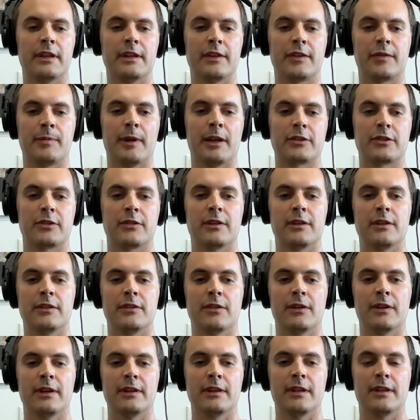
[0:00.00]
especially
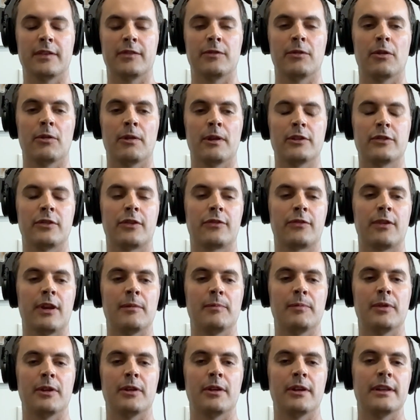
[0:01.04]
during the zero interest rate
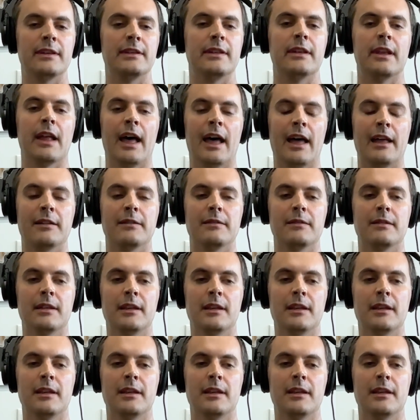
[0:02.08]
period, did not